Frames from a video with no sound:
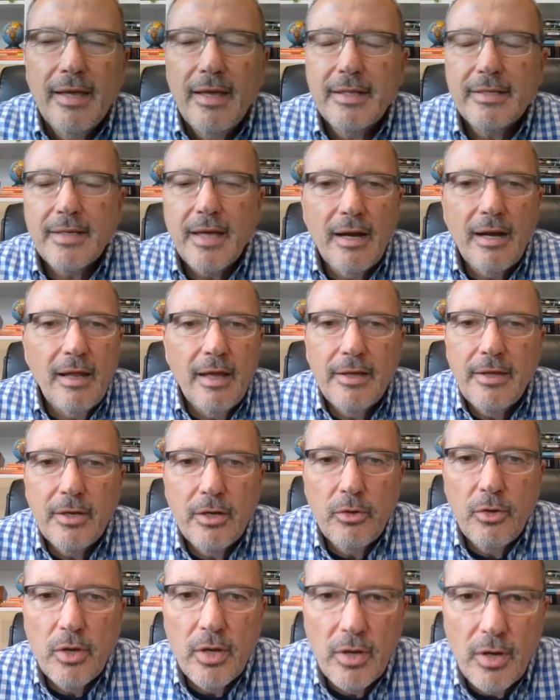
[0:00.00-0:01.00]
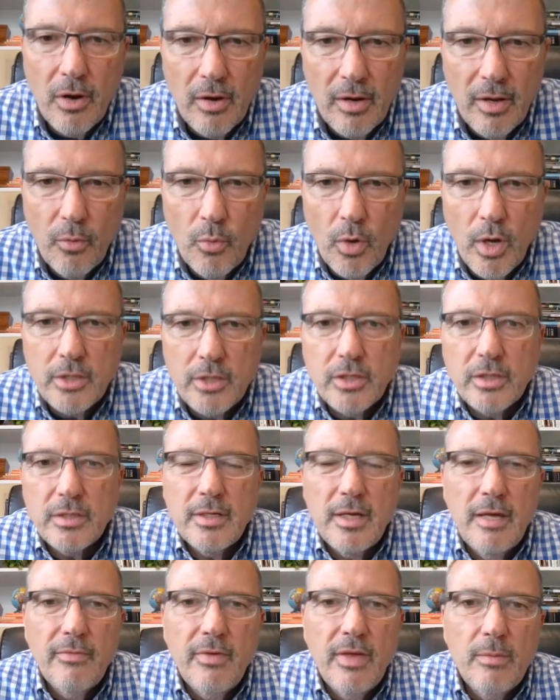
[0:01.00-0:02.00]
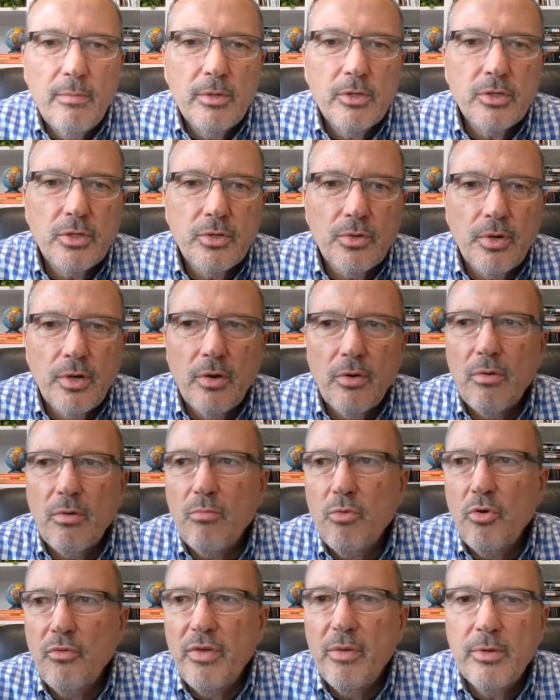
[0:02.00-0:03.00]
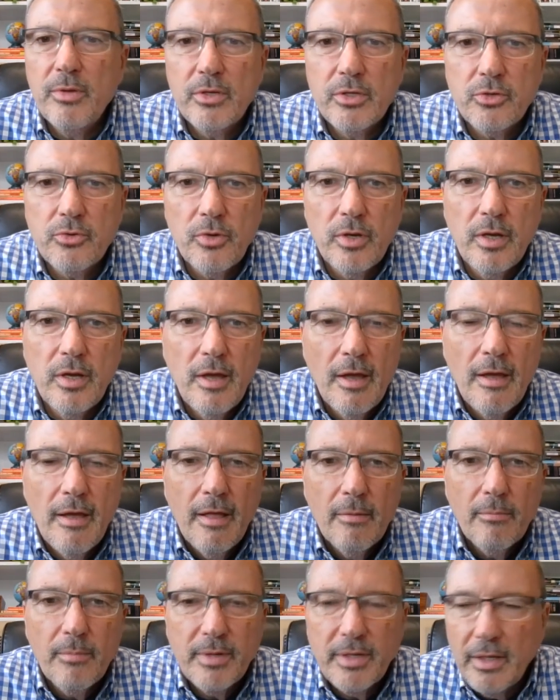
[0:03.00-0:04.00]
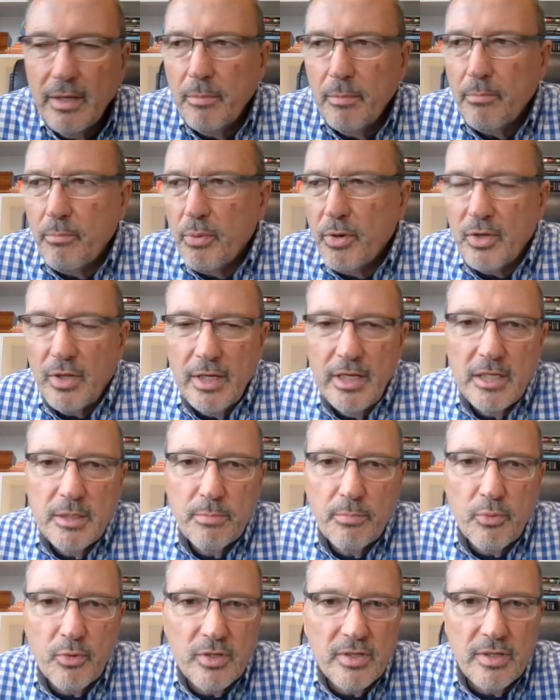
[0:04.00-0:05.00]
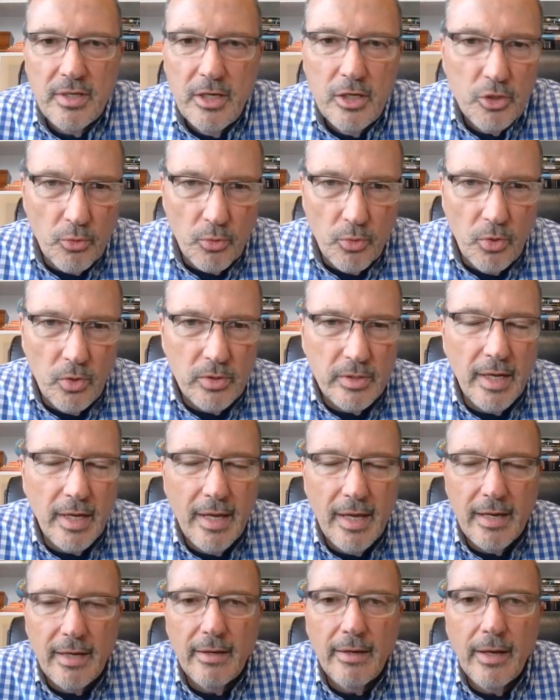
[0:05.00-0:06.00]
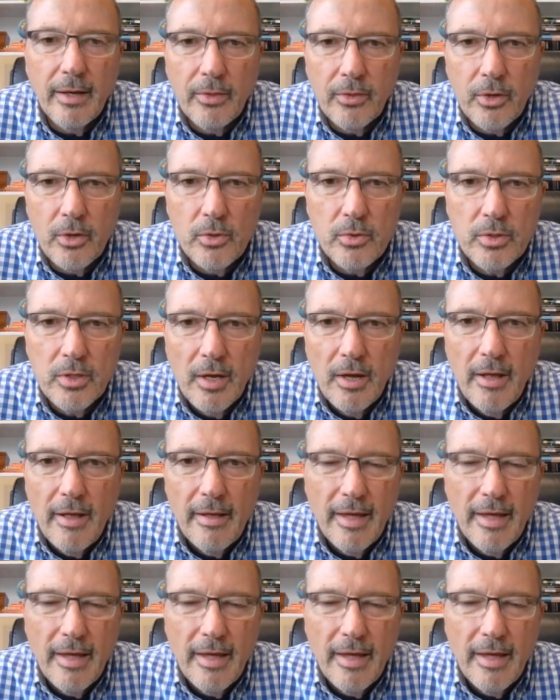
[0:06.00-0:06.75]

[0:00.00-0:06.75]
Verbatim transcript: It's kind of like, you know, you can hardly watch a TV mystery or a movie mystery, particularly police procedurals. I kind of like those.